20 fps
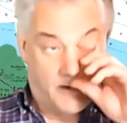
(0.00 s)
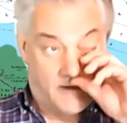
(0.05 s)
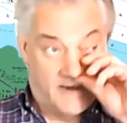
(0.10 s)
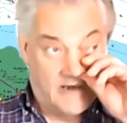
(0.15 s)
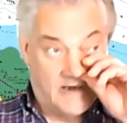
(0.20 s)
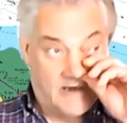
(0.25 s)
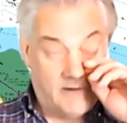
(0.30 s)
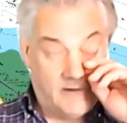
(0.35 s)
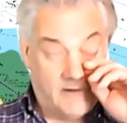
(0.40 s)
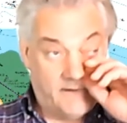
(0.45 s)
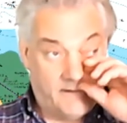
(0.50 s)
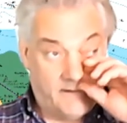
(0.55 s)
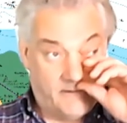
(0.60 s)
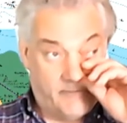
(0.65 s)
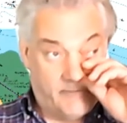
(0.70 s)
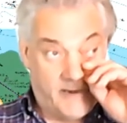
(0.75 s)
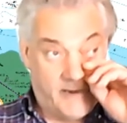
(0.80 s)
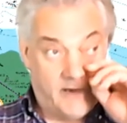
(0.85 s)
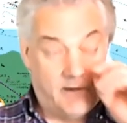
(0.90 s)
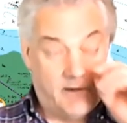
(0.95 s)
Now, I
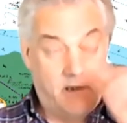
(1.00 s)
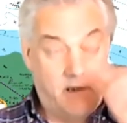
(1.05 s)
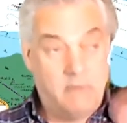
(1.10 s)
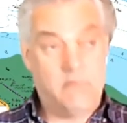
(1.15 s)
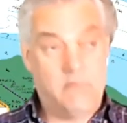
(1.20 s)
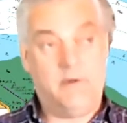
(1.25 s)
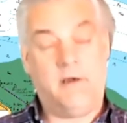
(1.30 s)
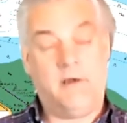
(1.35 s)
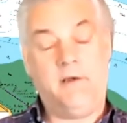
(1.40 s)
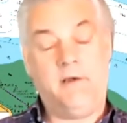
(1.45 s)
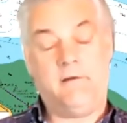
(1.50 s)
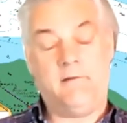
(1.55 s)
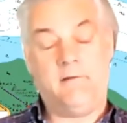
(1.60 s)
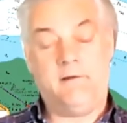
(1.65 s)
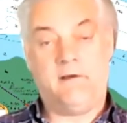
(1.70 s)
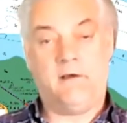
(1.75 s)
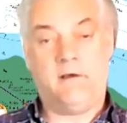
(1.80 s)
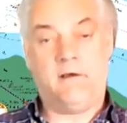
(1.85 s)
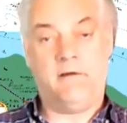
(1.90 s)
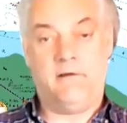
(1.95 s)
suspect human nature is
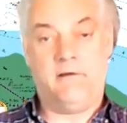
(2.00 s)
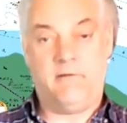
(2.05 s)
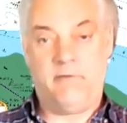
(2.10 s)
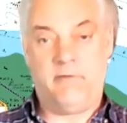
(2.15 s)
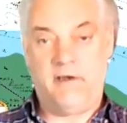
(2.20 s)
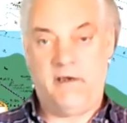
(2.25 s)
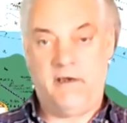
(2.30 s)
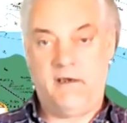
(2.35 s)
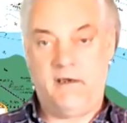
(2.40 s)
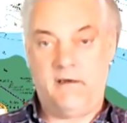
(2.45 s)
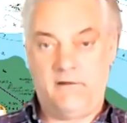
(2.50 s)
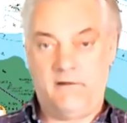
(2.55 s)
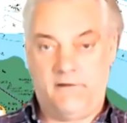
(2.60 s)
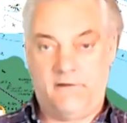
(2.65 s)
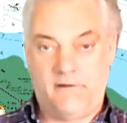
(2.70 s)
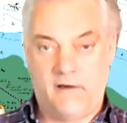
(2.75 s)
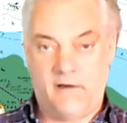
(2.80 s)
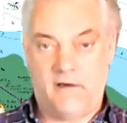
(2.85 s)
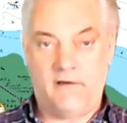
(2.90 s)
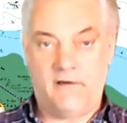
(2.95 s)
going to be
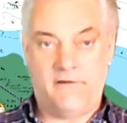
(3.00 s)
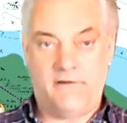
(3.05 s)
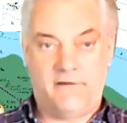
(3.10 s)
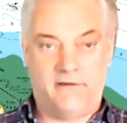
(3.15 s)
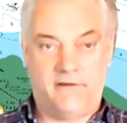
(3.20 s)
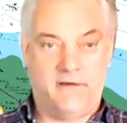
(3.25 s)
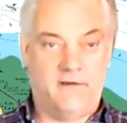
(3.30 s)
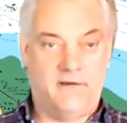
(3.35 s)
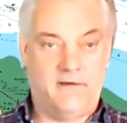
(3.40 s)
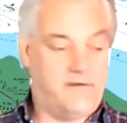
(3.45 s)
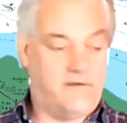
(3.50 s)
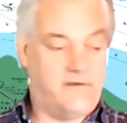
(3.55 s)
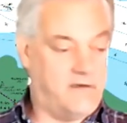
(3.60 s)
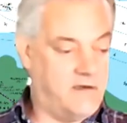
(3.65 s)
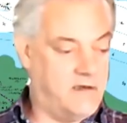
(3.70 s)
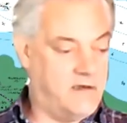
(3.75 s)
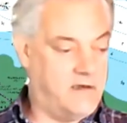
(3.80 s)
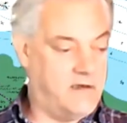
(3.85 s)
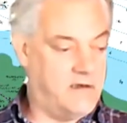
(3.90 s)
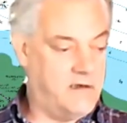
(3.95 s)
such
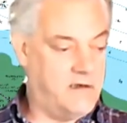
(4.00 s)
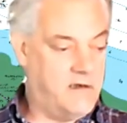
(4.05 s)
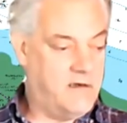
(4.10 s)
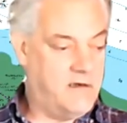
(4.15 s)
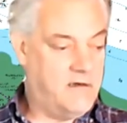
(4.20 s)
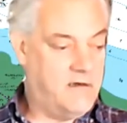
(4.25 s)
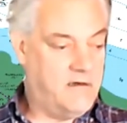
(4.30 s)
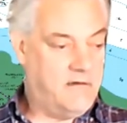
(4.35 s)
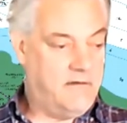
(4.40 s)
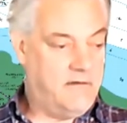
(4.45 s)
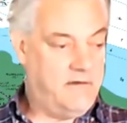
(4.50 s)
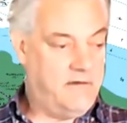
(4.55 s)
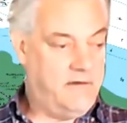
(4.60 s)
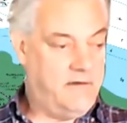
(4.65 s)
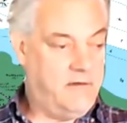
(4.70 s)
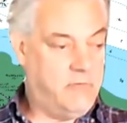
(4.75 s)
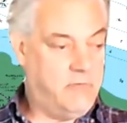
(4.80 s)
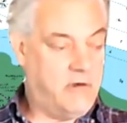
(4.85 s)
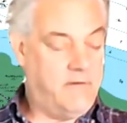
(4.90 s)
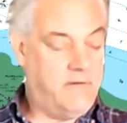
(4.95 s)
that
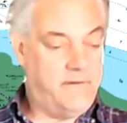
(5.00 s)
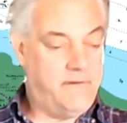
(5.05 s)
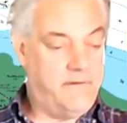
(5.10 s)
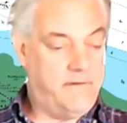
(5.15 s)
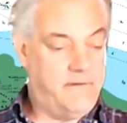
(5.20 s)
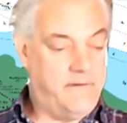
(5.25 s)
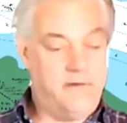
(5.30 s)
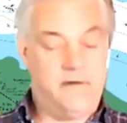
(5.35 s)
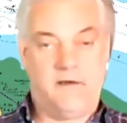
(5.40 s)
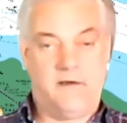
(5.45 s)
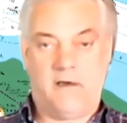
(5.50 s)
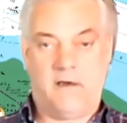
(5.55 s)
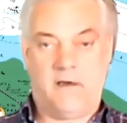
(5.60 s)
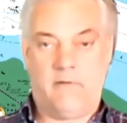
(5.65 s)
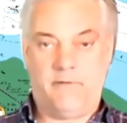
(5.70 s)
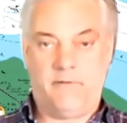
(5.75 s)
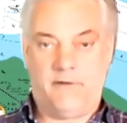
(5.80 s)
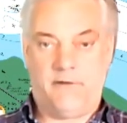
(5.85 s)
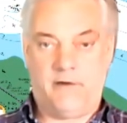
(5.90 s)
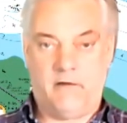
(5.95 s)
you won't do the exam
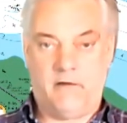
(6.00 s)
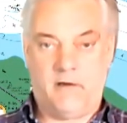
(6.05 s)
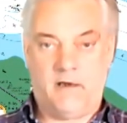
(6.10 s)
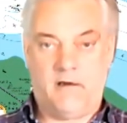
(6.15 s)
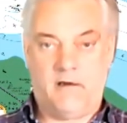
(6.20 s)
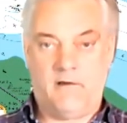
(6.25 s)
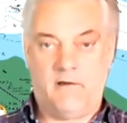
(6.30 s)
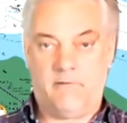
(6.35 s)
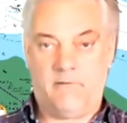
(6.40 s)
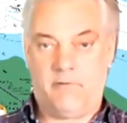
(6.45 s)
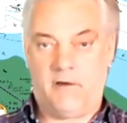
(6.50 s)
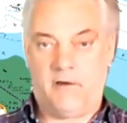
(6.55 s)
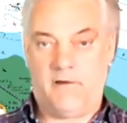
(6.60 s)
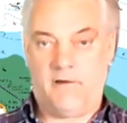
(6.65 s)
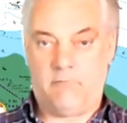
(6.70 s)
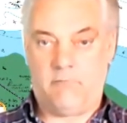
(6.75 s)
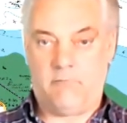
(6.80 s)
for 2 hours plus